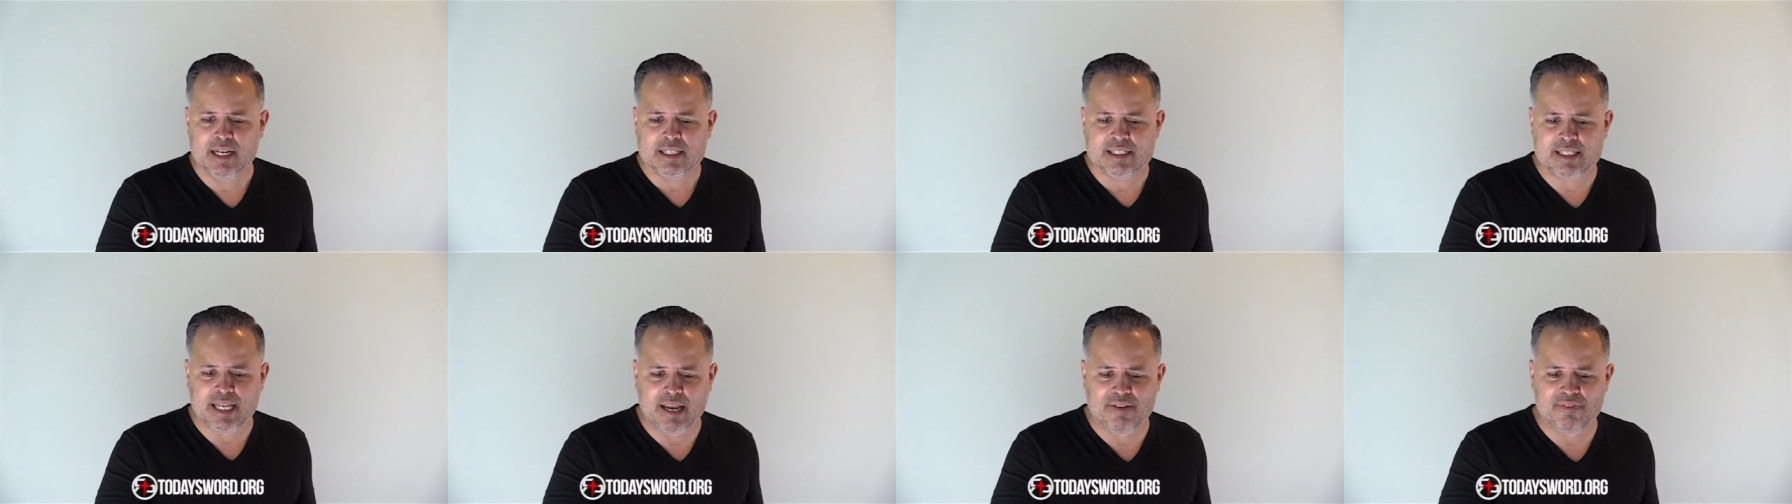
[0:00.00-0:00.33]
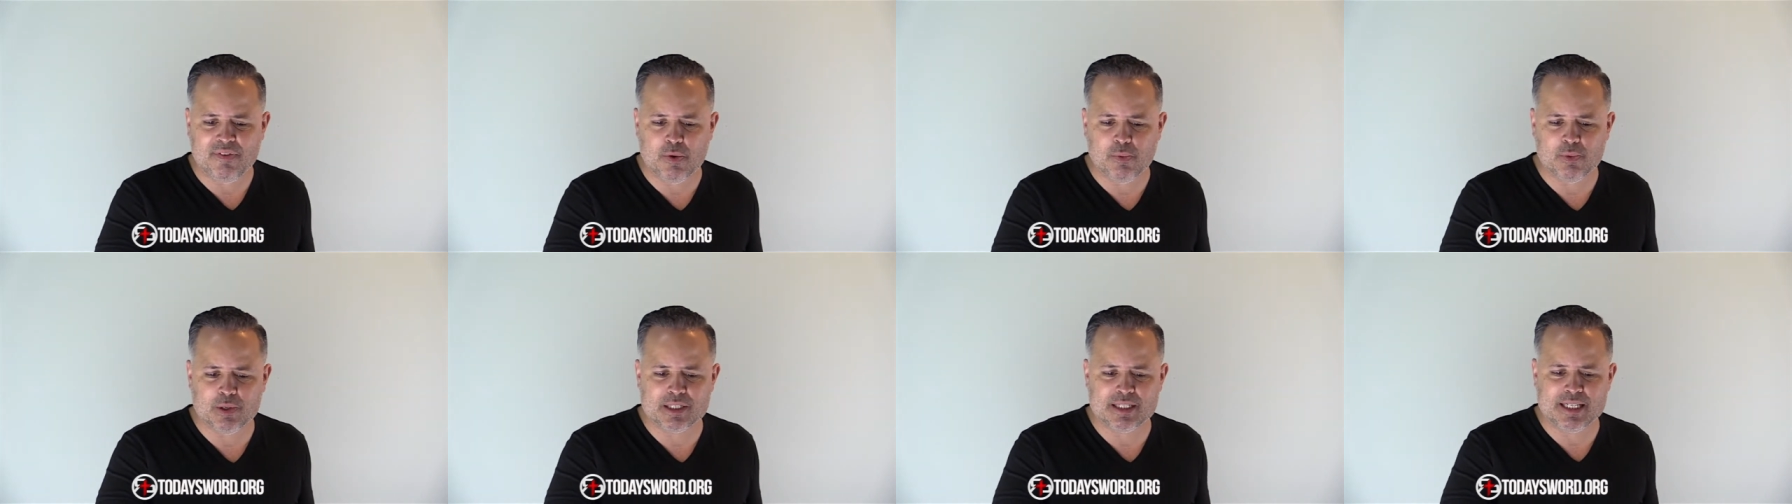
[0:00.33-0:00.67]
David
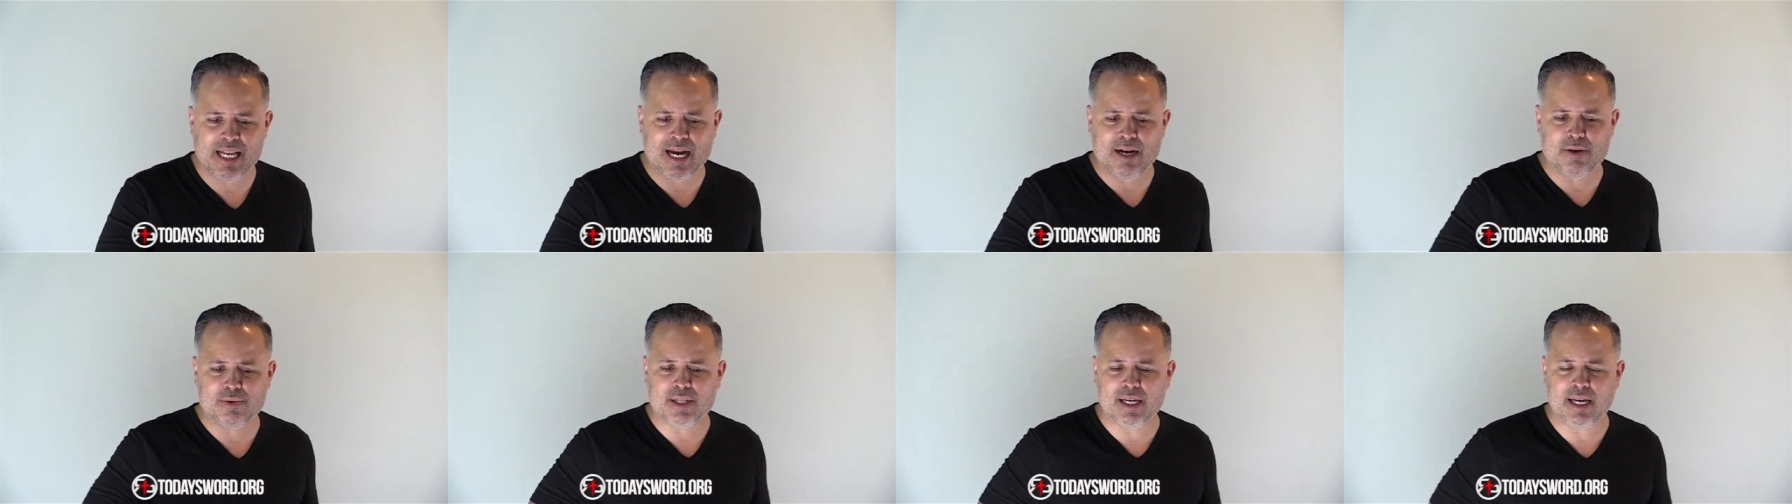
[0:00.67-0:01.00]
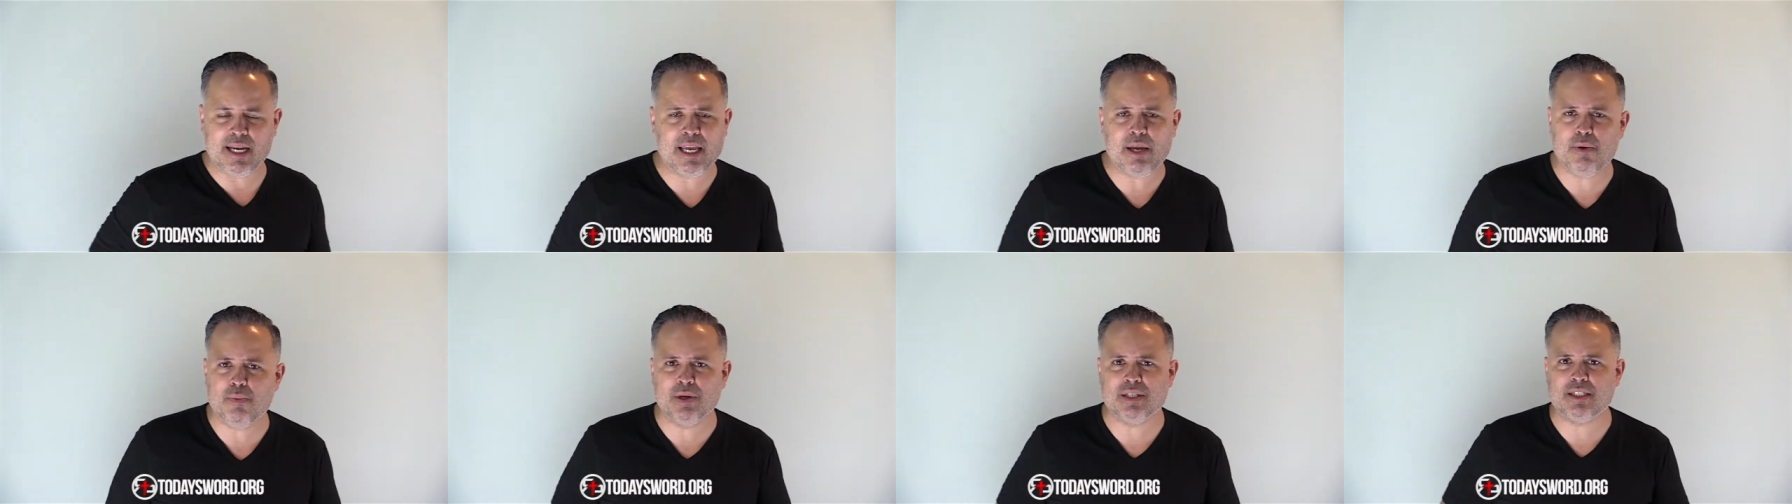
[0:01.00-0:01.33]
was down there.
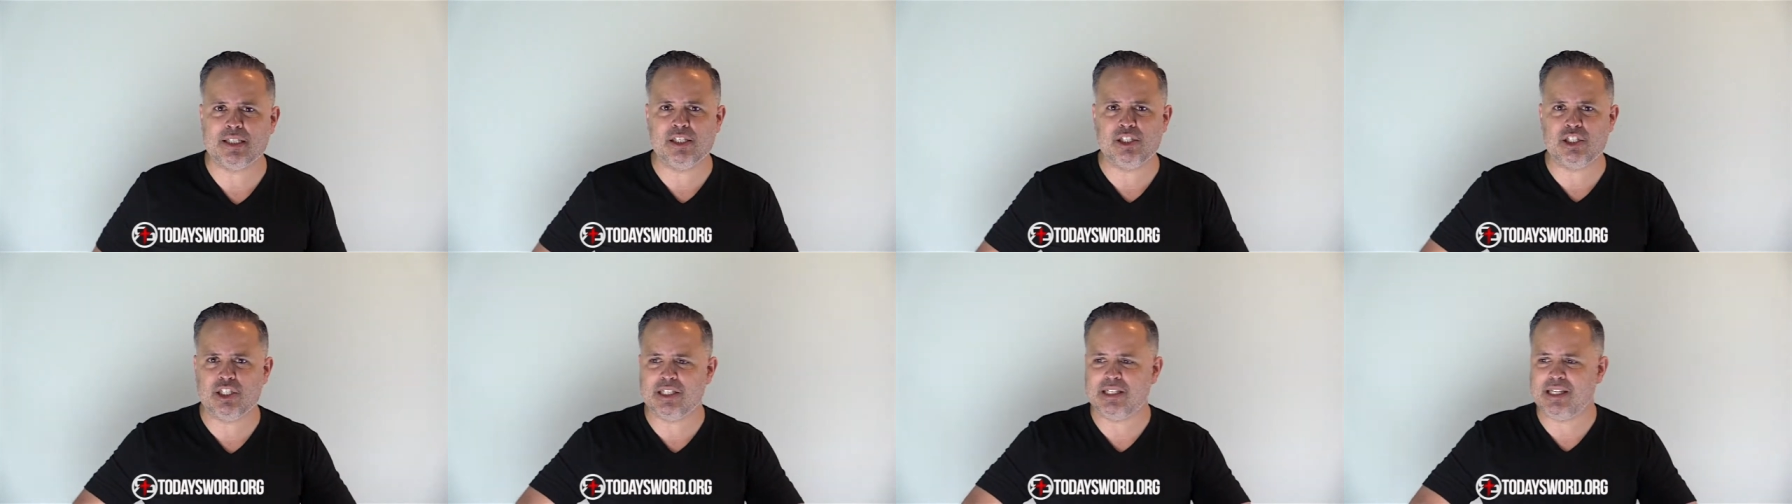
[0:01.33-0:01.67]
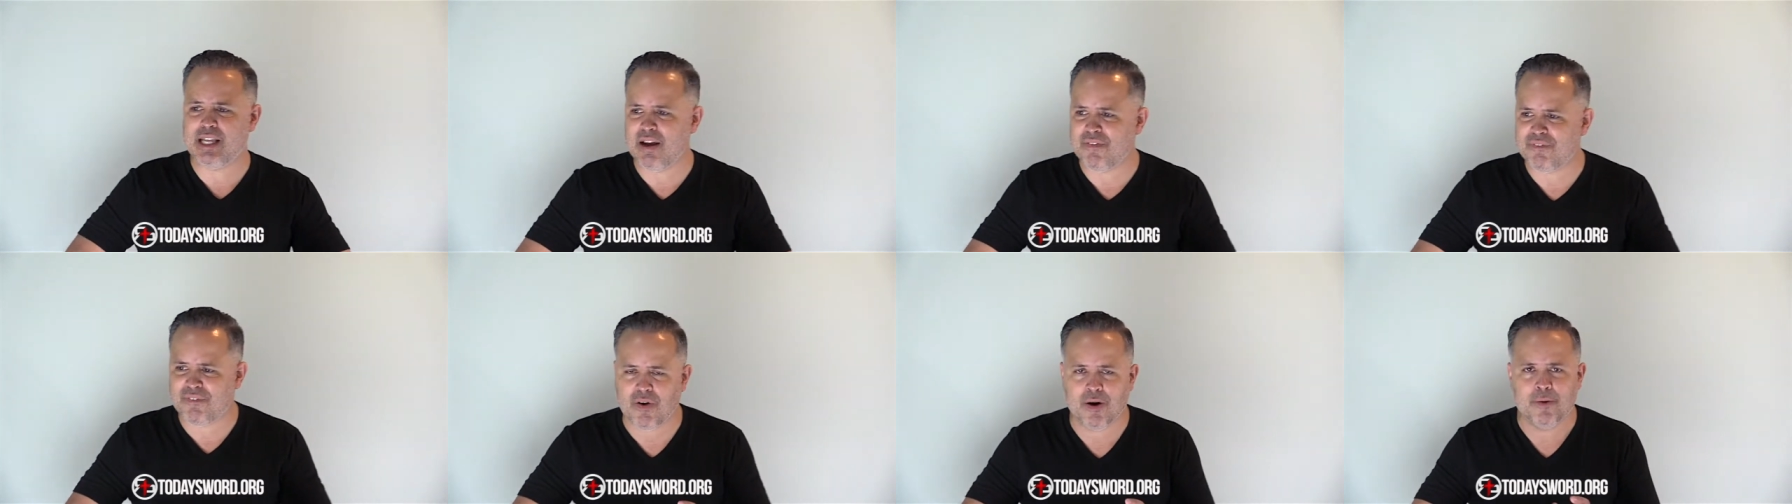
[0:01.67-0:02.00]
He wasn't just
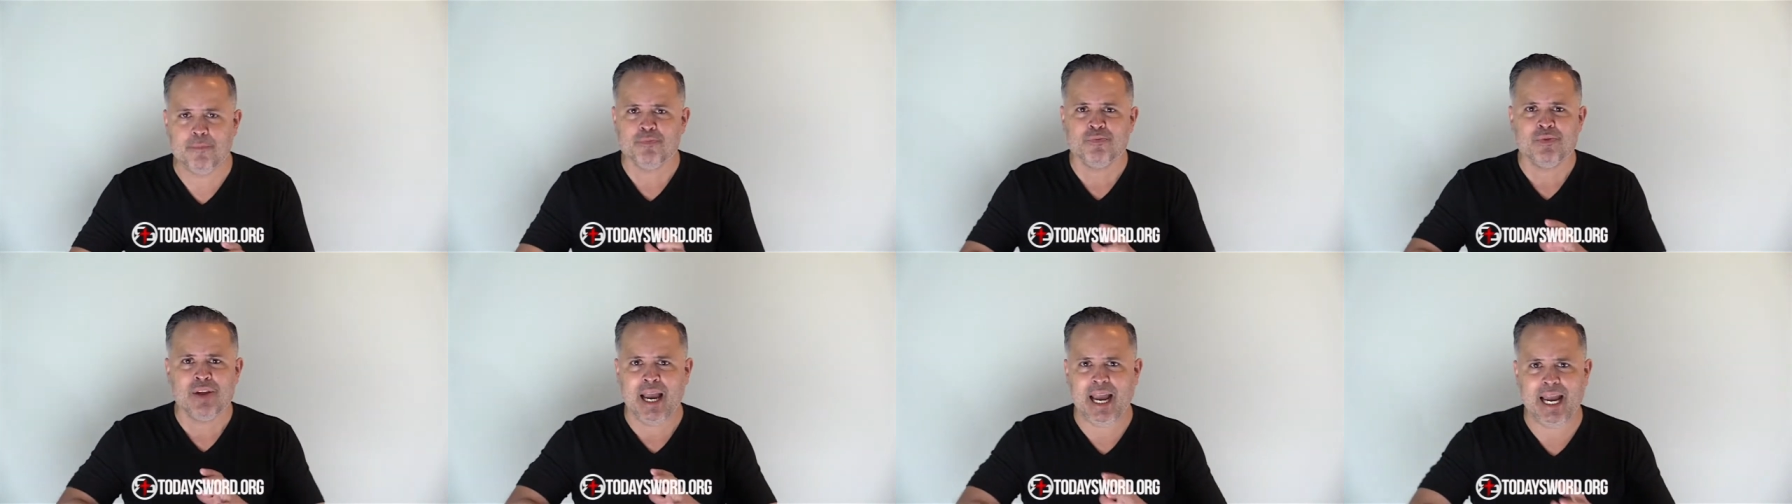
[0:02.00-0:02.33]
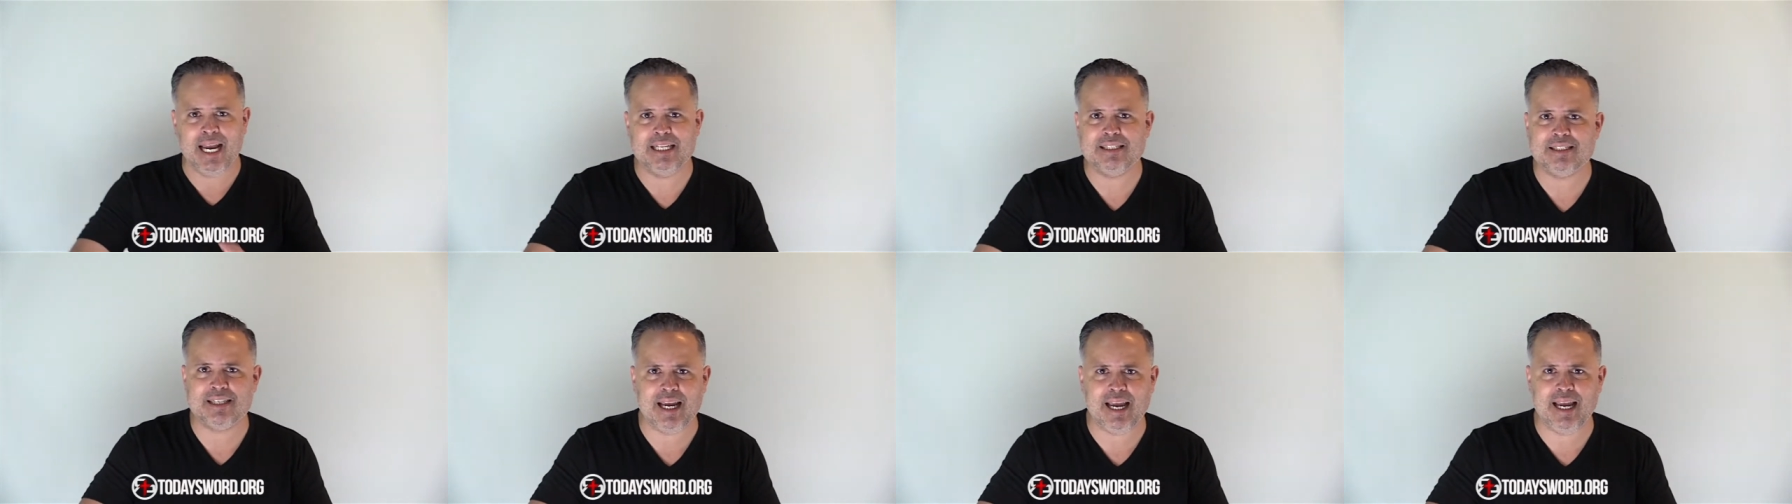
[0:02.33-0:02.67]
there for
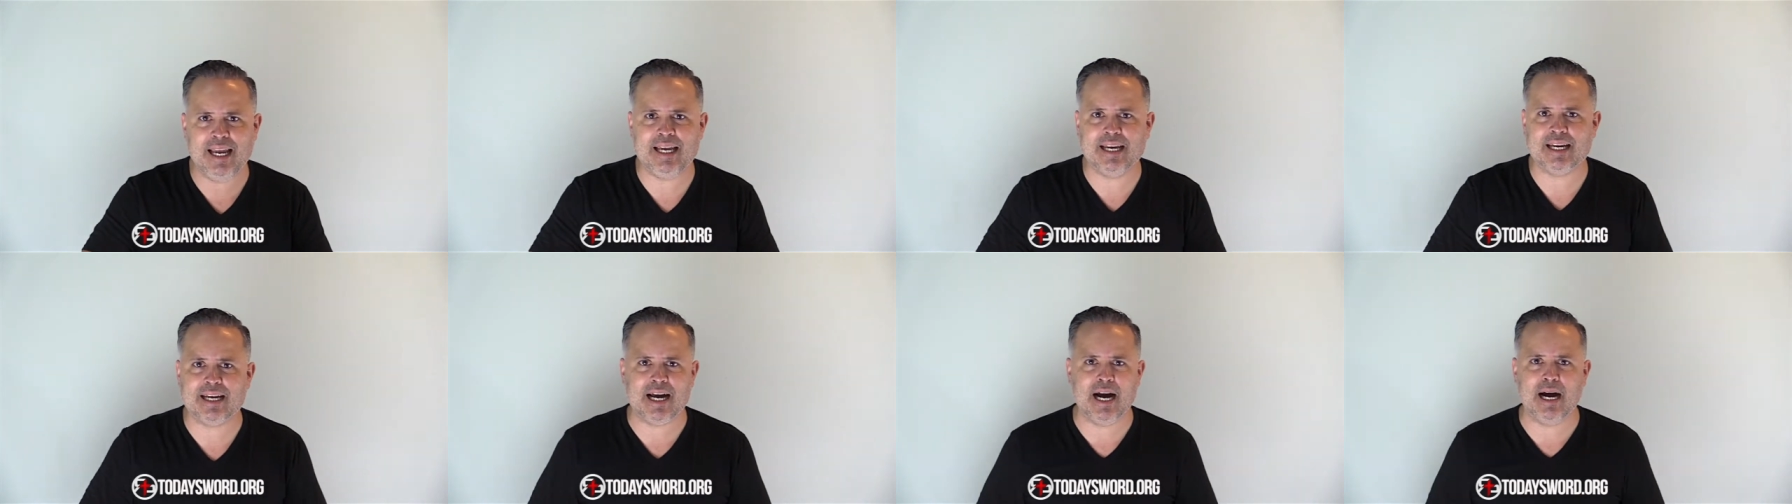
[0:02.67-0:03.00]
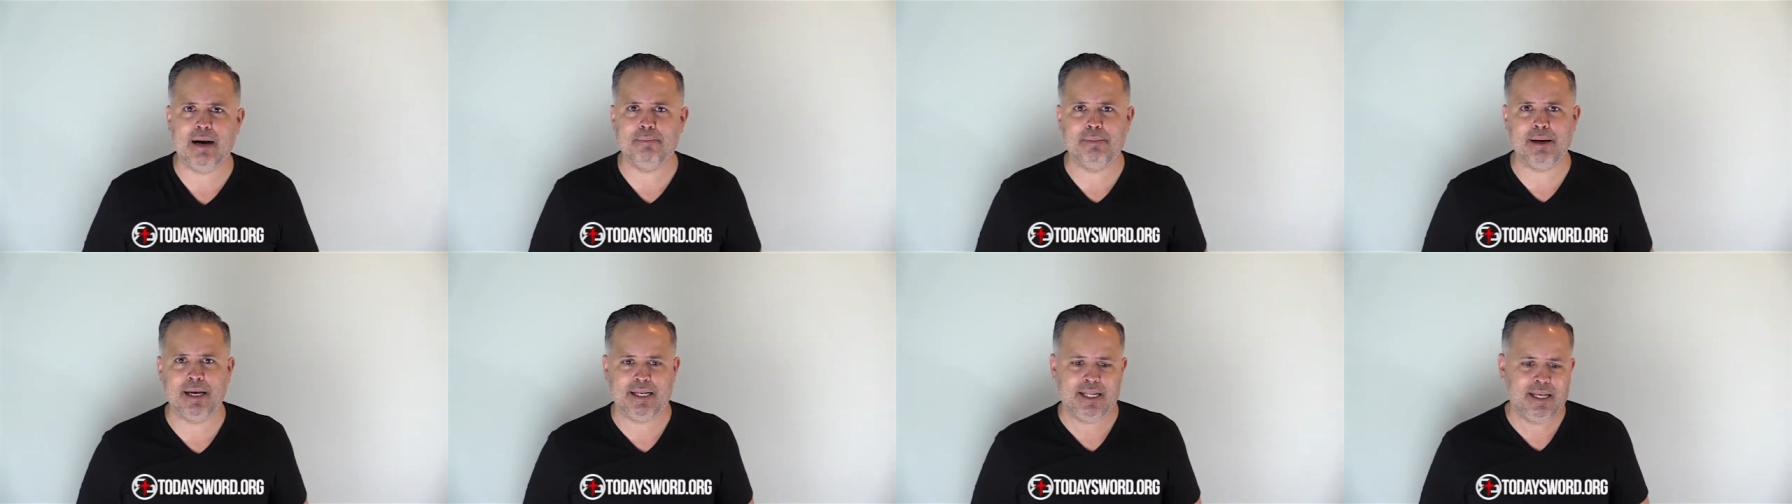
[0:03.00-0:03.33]
hand-to-hand
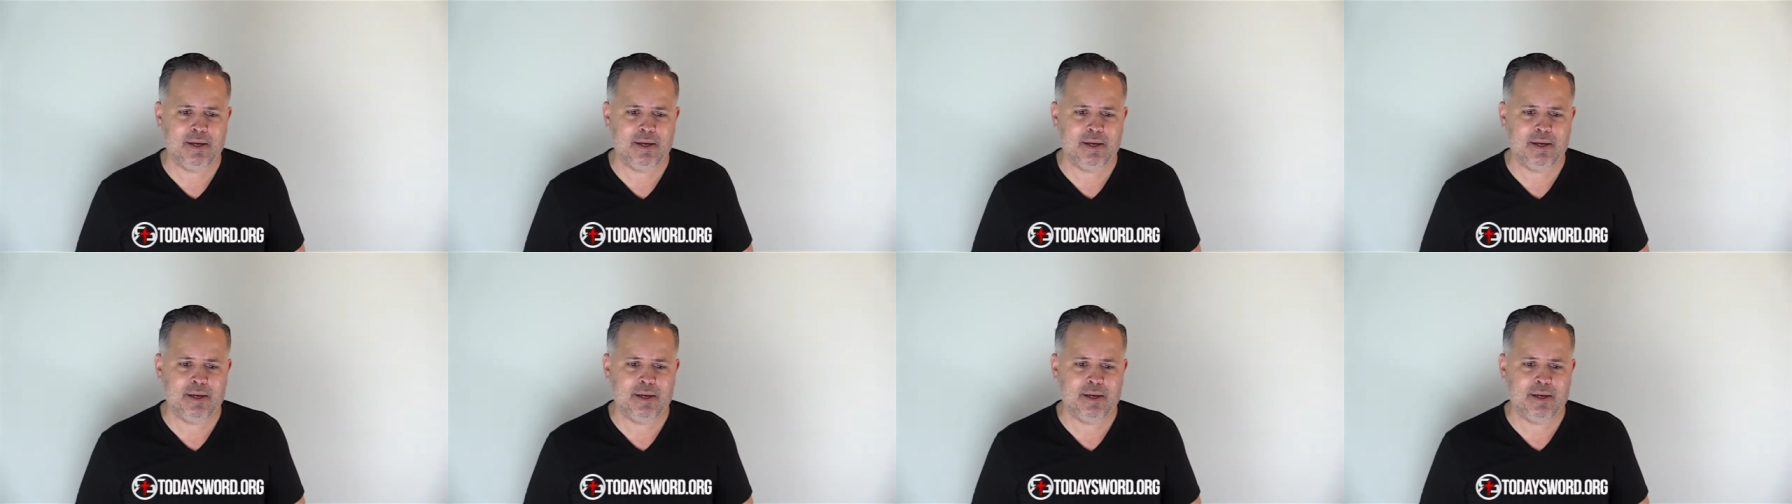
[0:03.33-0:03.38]
combat.